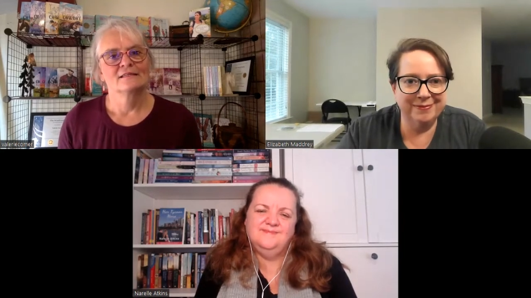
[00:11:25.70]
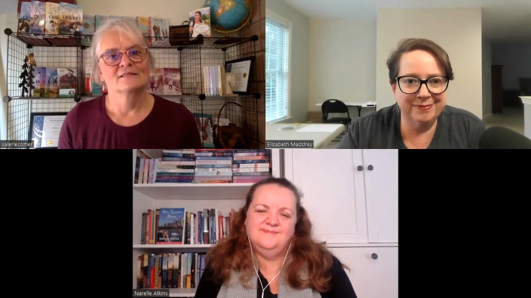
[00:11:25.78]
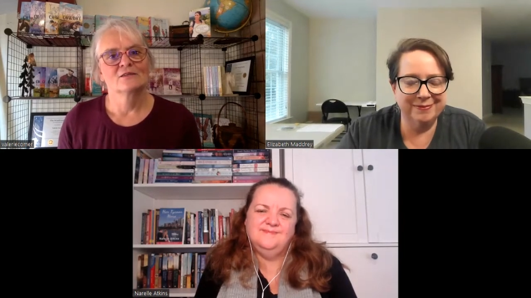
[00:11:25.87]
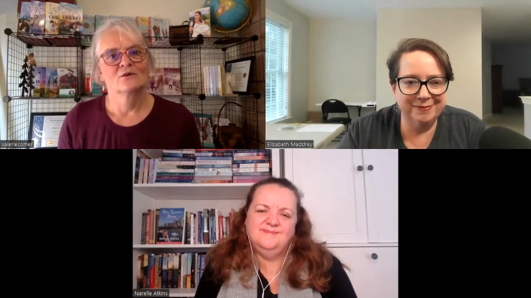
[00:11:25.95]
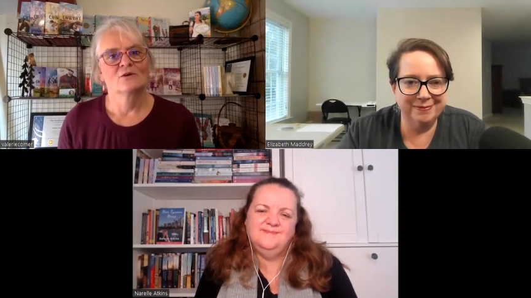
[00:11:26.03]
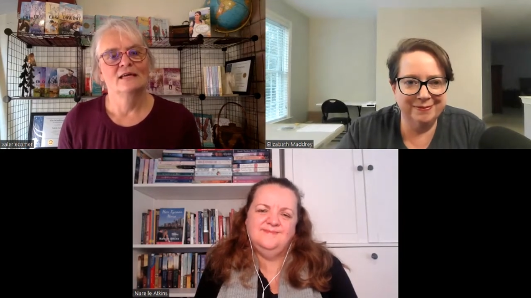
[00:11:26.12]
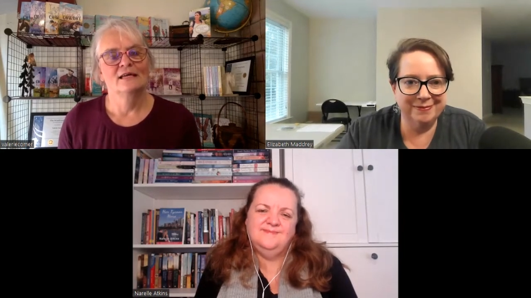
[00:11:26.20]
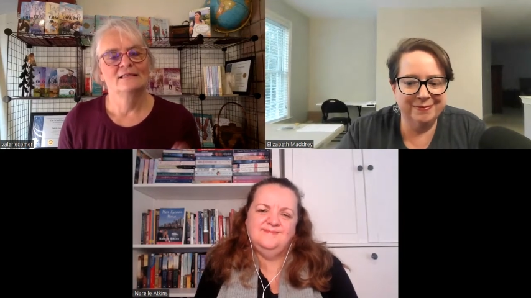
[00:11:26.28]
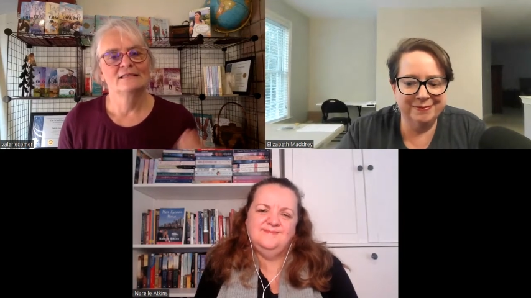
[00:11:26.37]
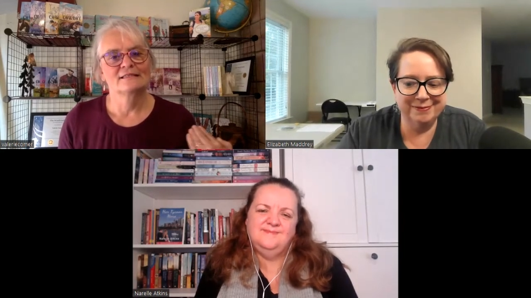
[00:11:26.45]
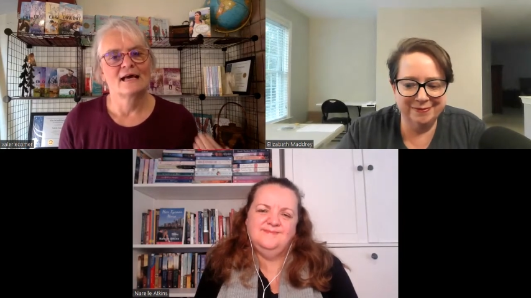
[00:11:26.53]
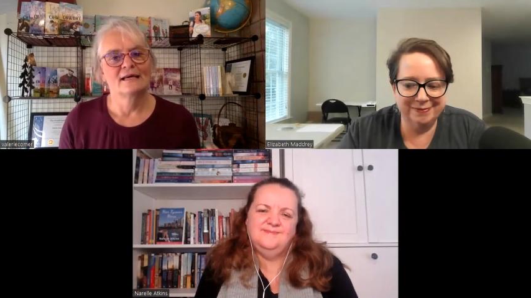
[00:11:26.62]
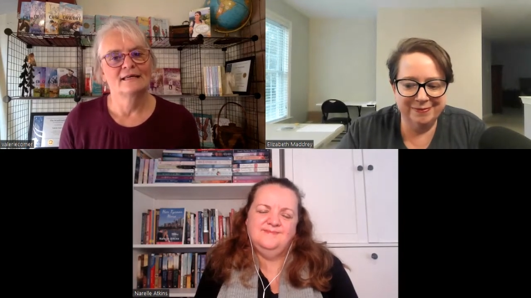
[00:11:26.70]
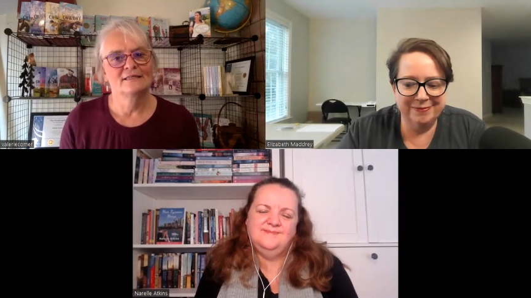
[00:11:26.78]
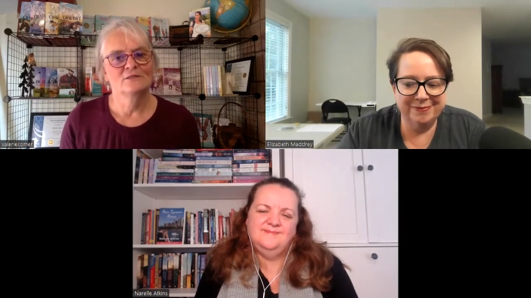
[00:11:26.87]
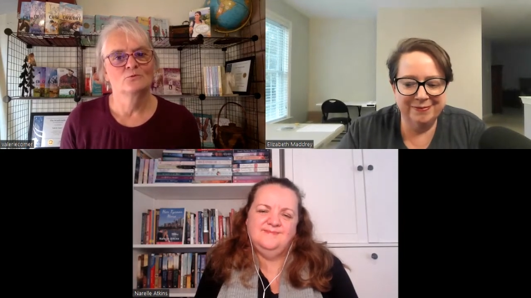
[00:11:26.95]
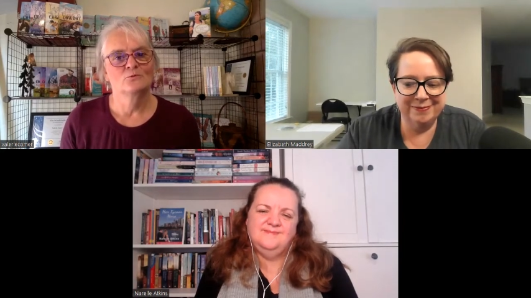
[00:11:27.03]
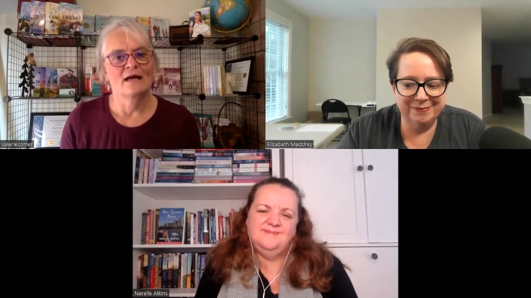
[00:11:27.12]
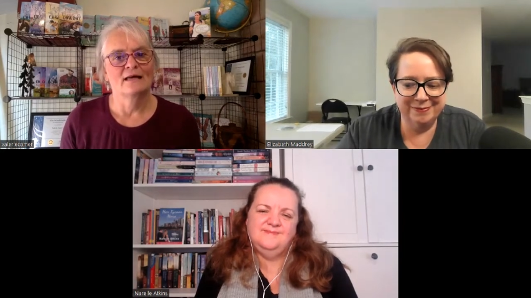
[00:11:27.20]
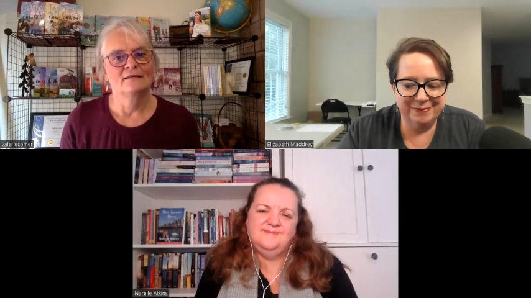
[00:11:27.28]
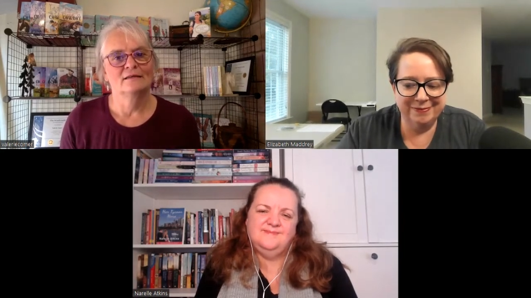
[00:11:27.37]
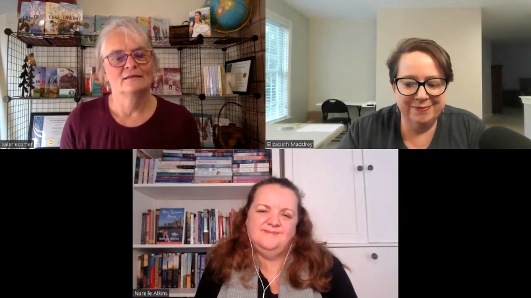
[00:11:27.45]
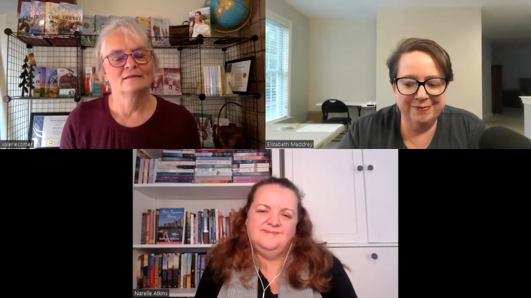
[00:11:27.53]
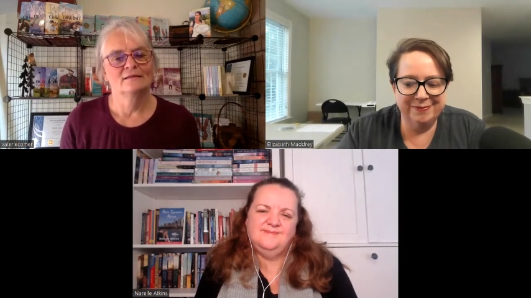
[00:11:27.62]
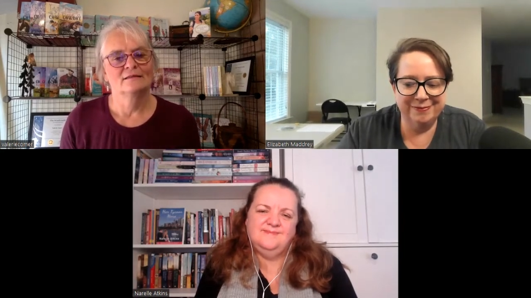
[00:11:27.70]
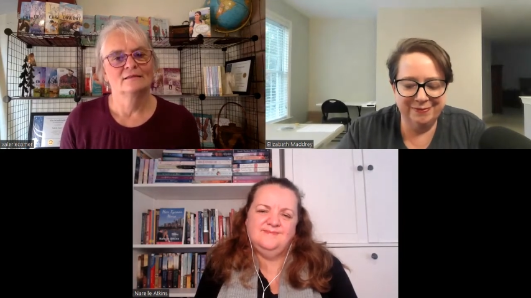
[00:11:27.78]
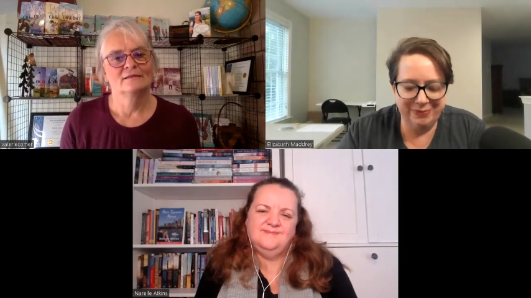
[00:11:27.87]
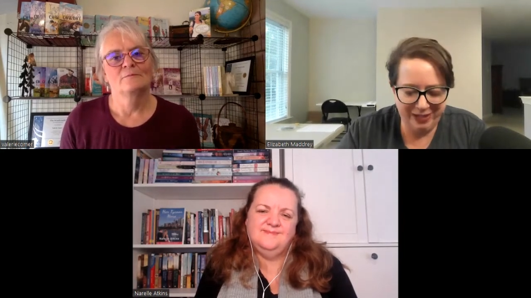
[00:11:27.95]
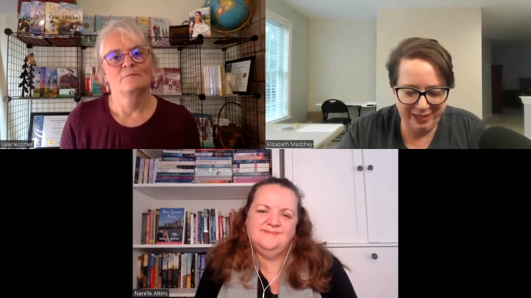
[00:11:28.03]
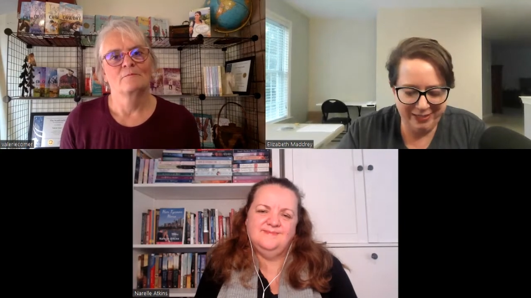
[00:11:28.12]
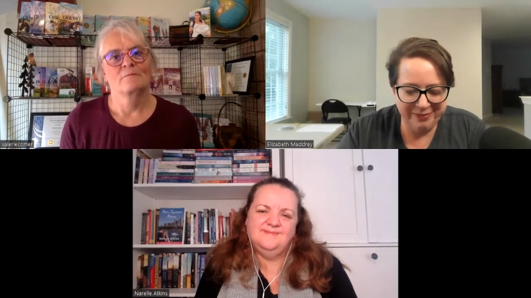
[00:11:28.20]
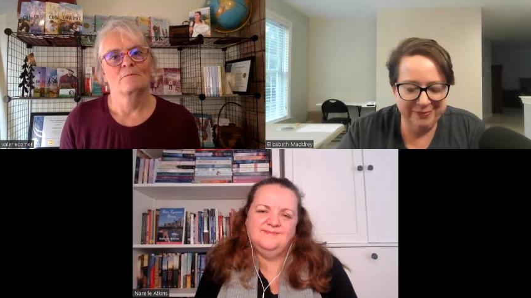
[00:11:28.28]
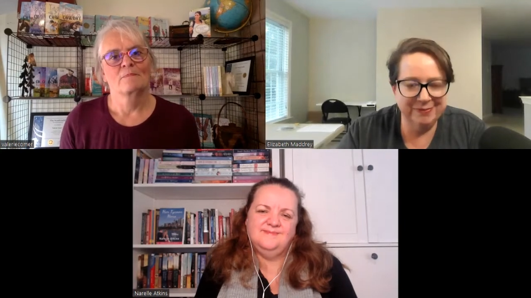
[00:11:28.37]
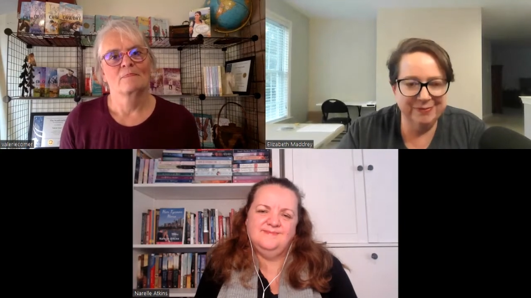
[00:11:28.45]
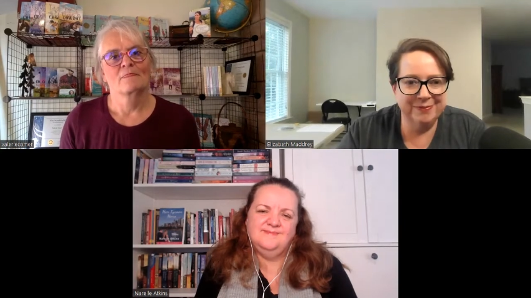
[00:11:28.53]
Speaker 1: So he had decided to run. Okay.